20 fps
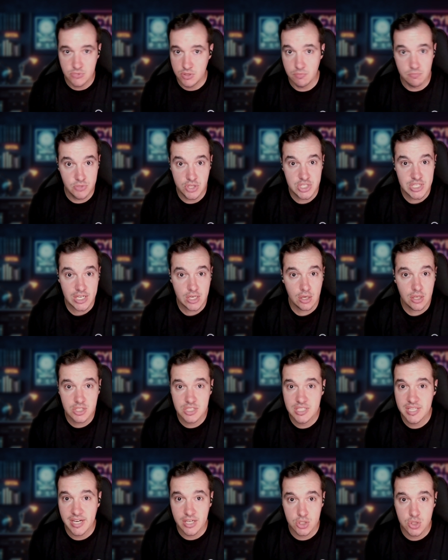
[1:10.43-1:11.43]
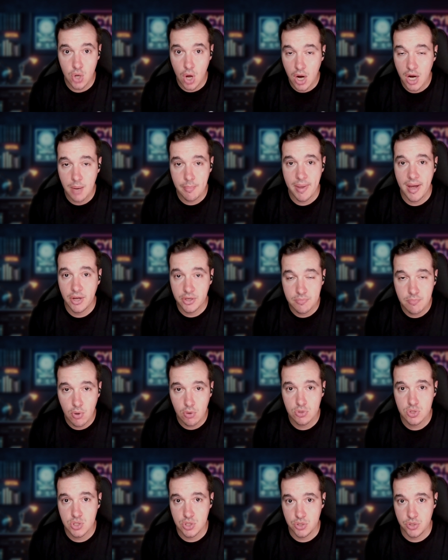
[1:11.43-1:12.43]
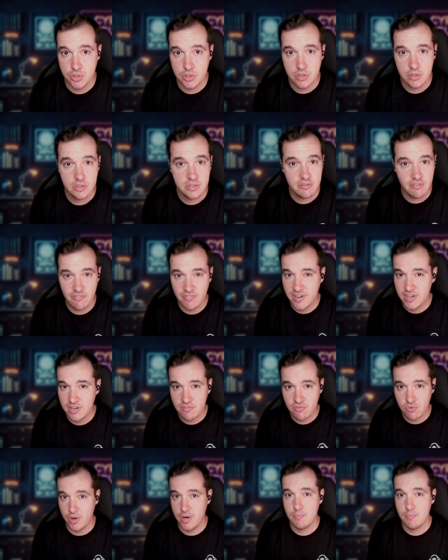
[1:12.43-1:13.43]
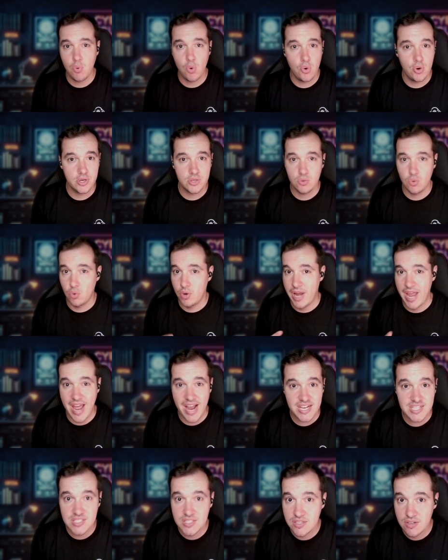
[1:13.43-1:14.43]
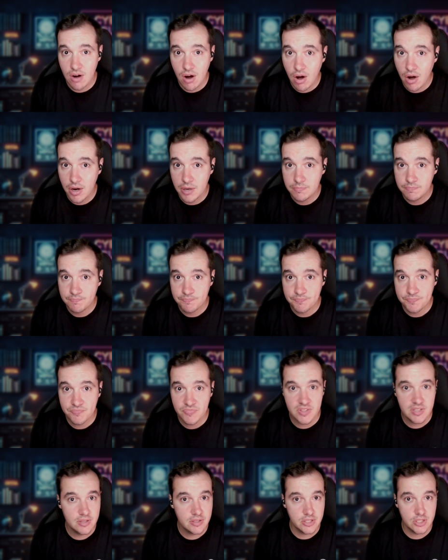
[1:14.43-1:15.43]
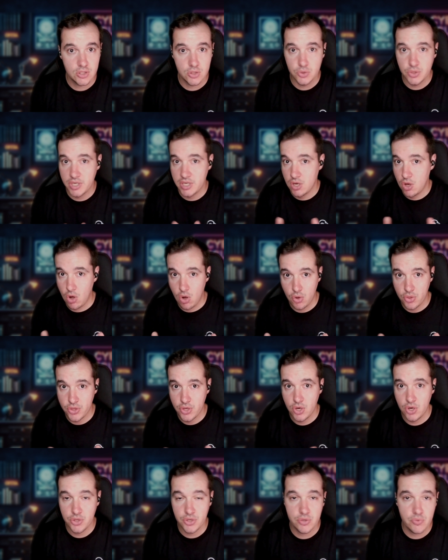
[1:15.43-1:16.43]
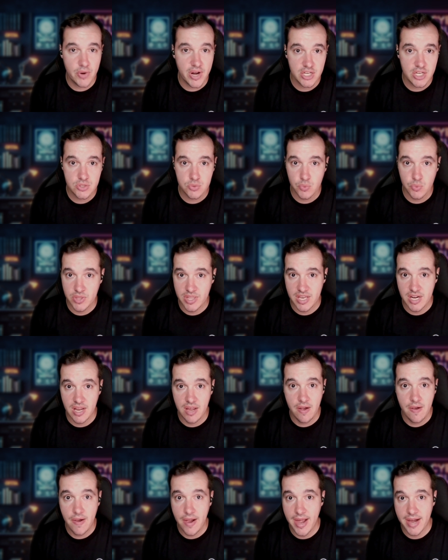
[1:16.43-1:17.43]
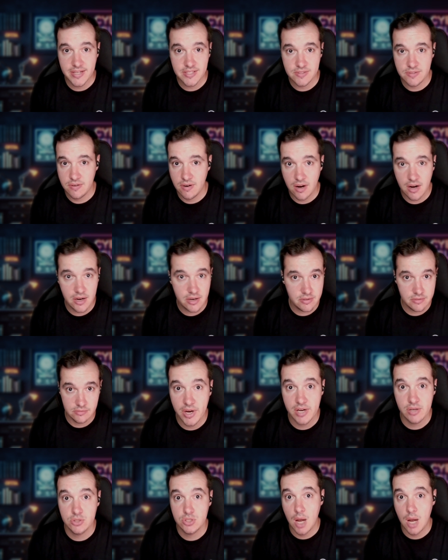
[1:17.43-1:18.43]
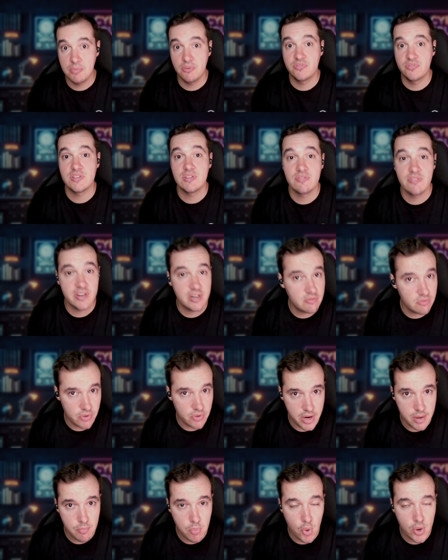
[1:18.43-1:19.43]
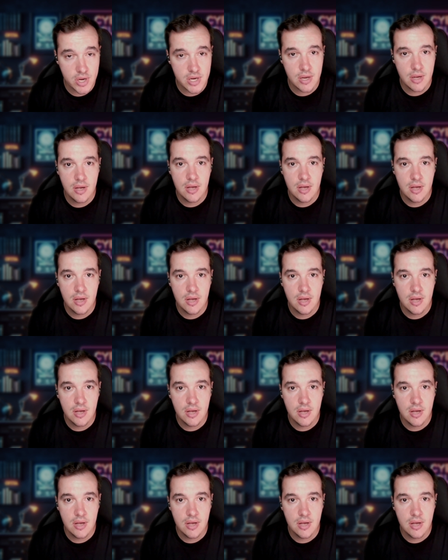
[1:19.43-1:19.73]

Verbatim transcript: the technologies that I talk about most here: Defender for Endpoint, or XDR, including all the other range within XDR and on top of Defender for Endpoint,